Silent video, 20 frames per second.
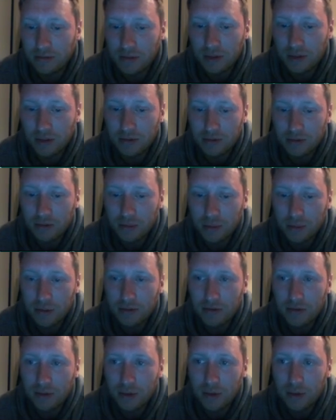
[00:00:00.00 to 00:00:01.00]
A
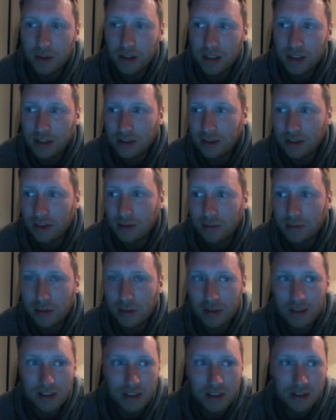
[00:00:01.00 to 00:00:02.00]
bit fewer this time,
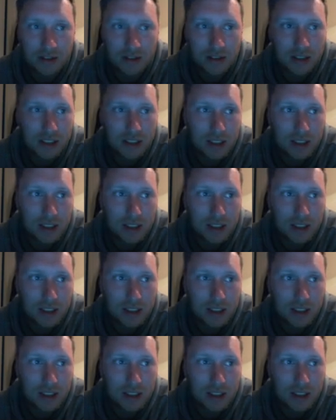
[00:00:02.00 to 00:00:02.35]
but still,